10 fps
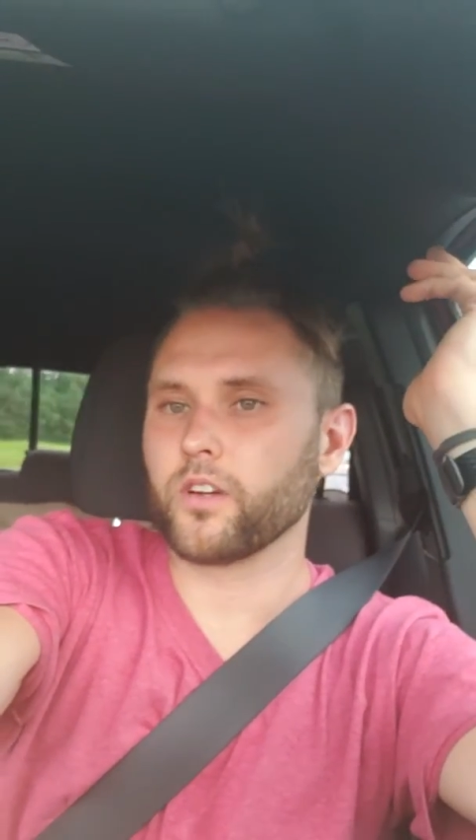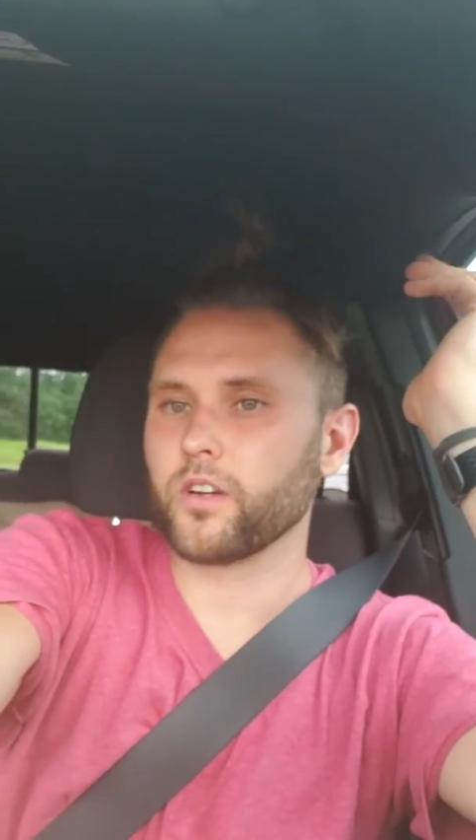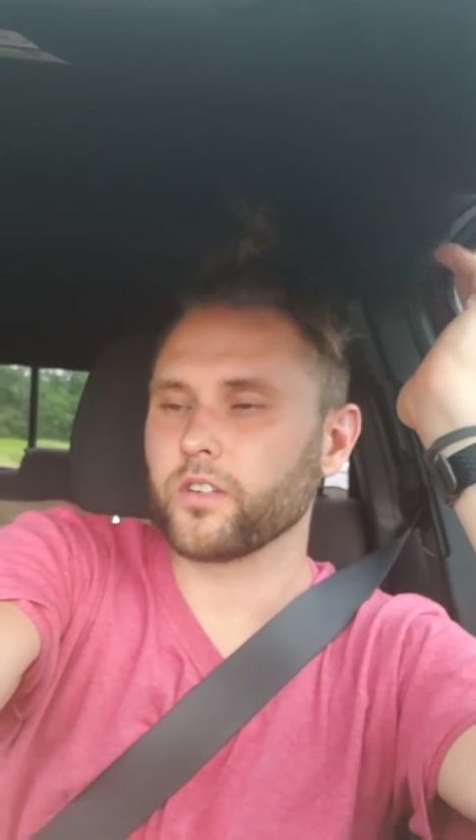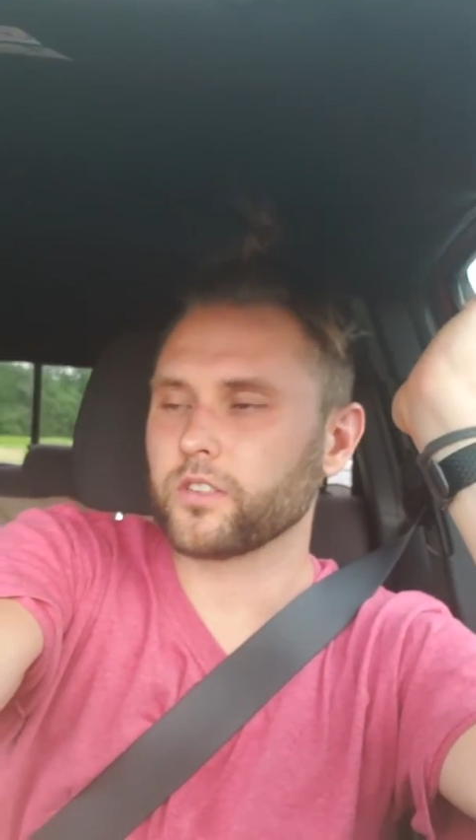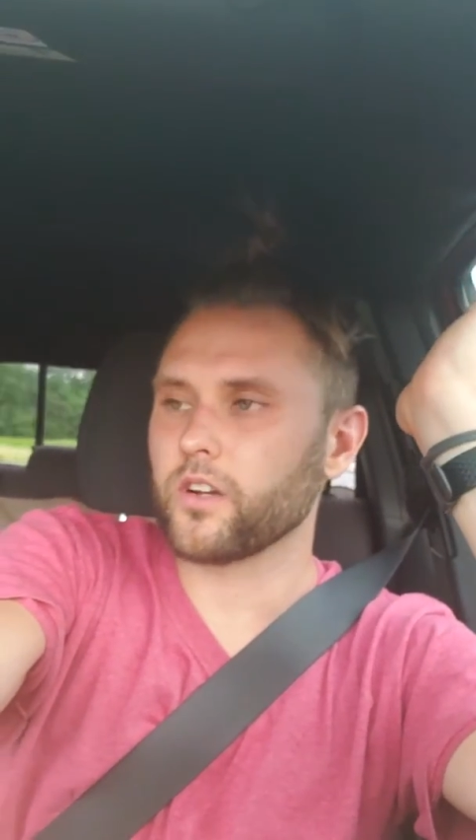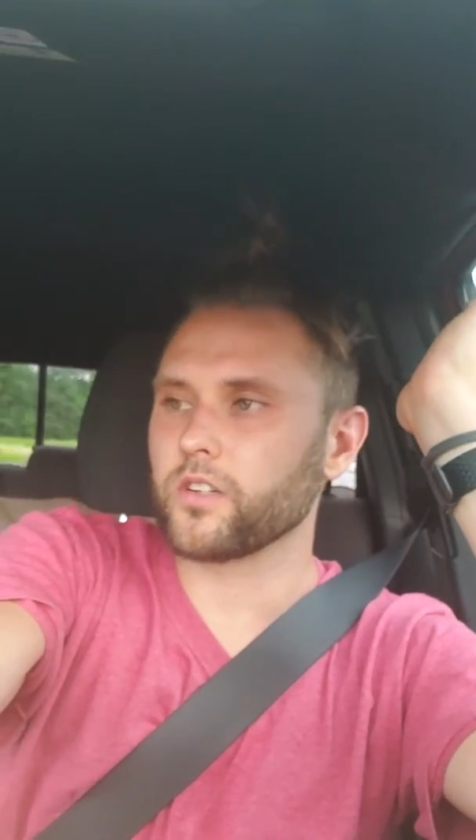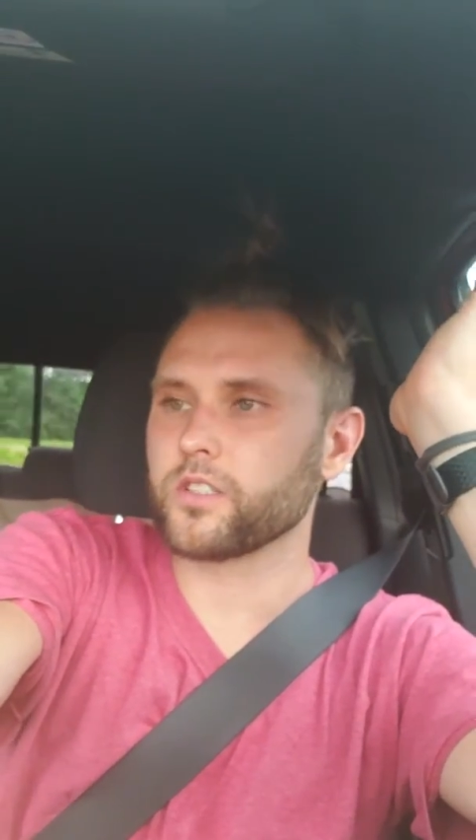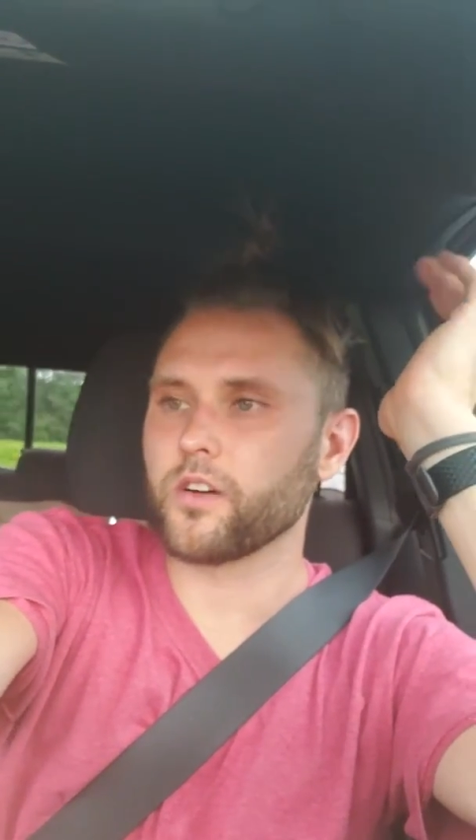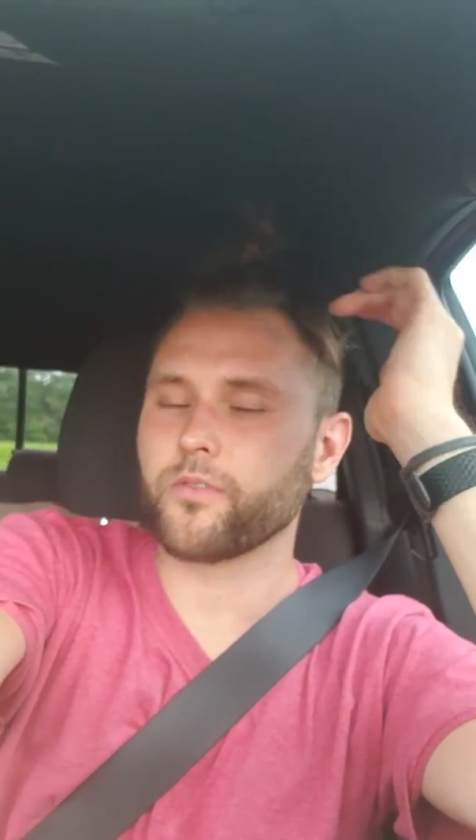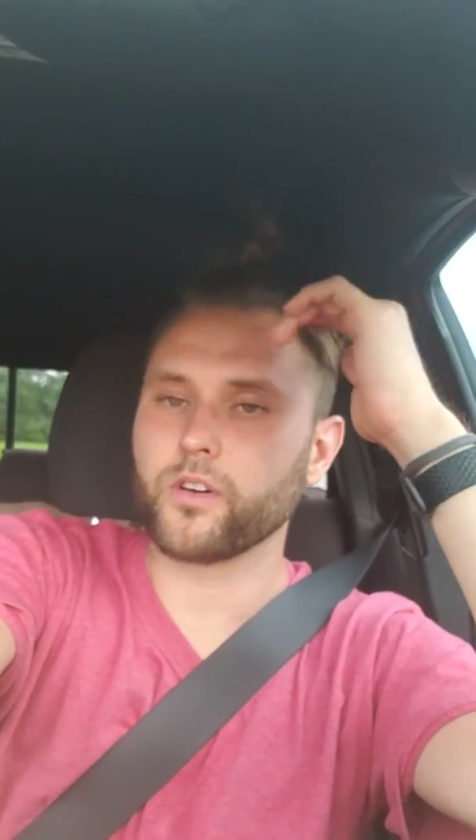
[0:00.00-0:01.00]
You're going to start
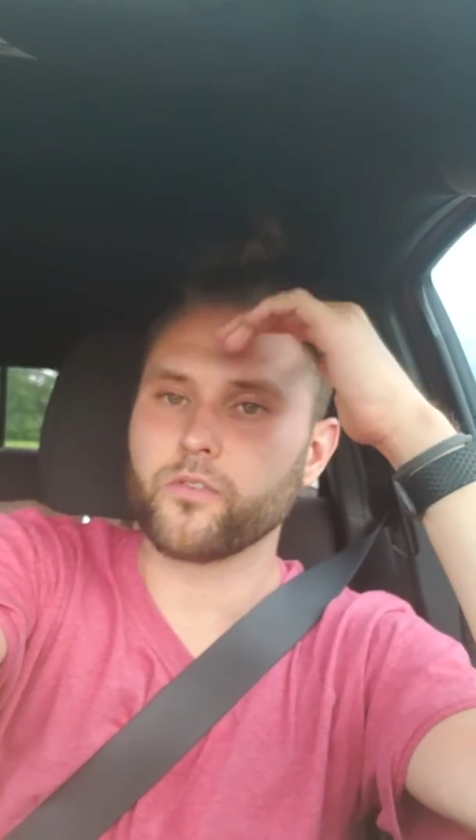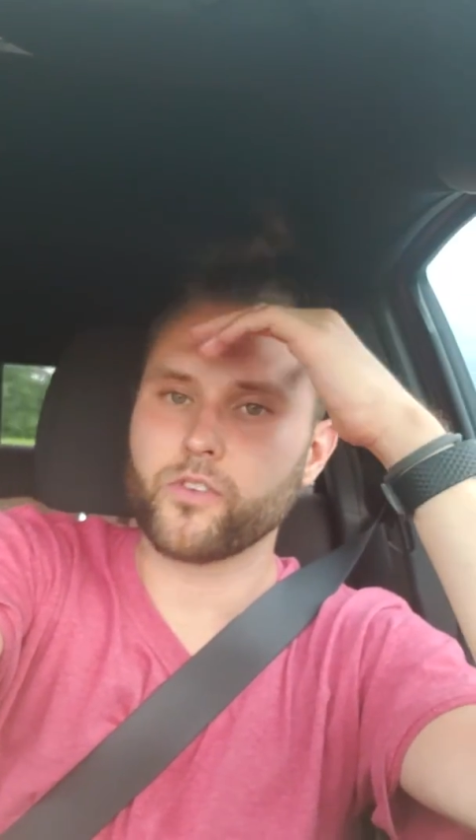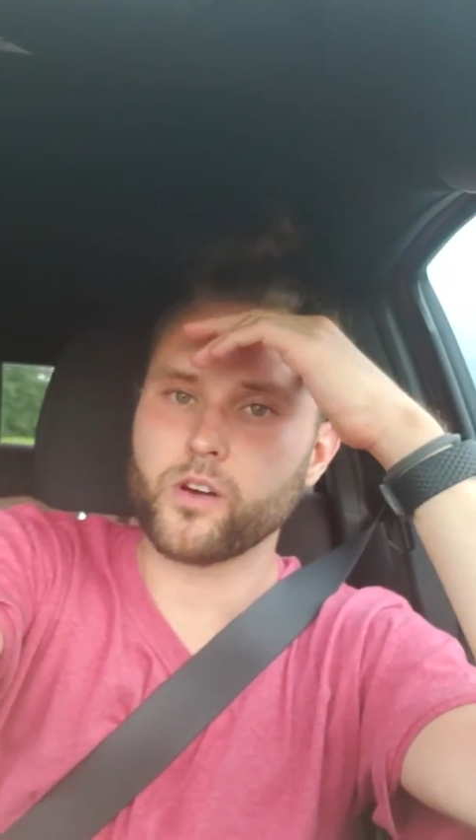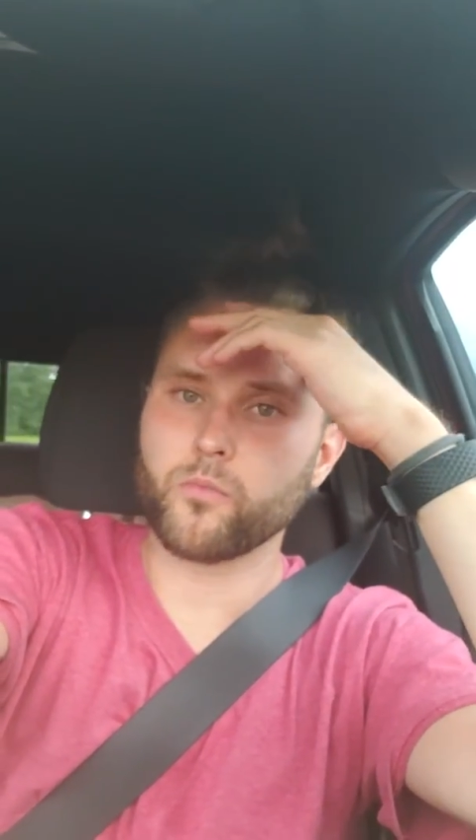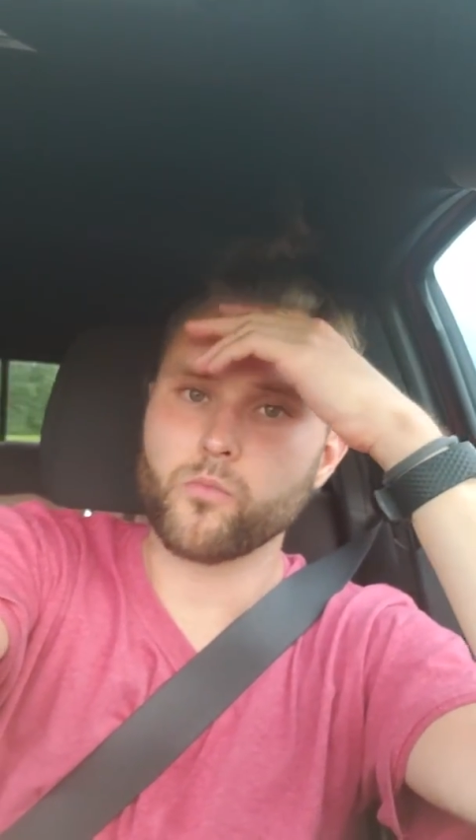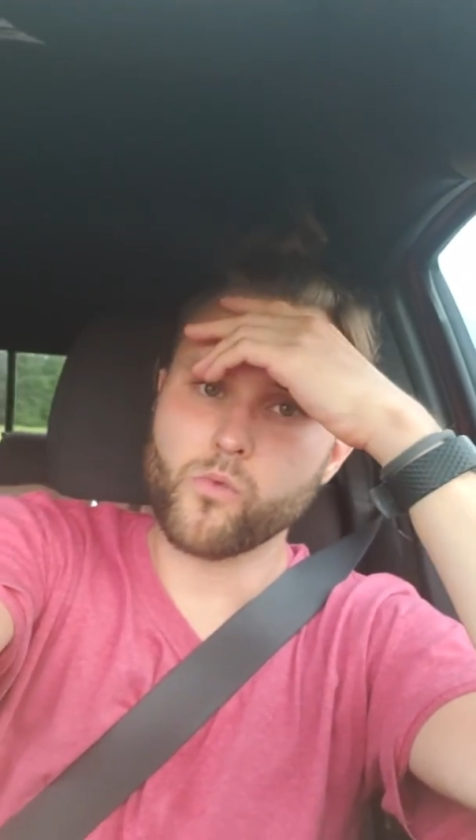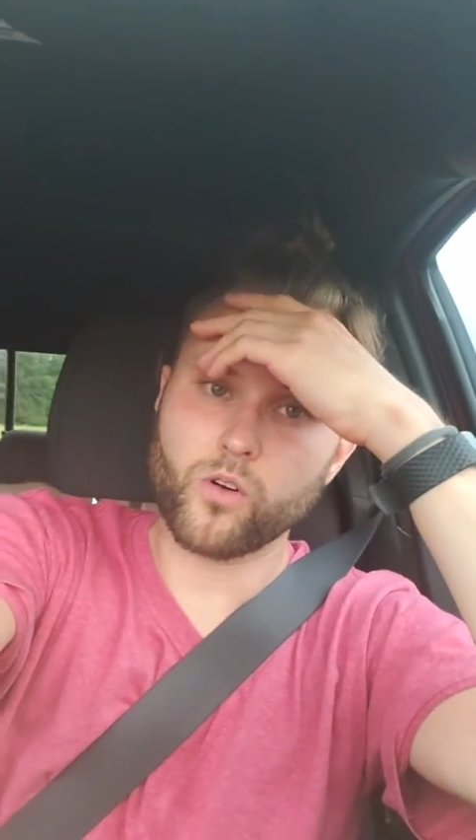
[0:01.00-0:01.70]
suffering from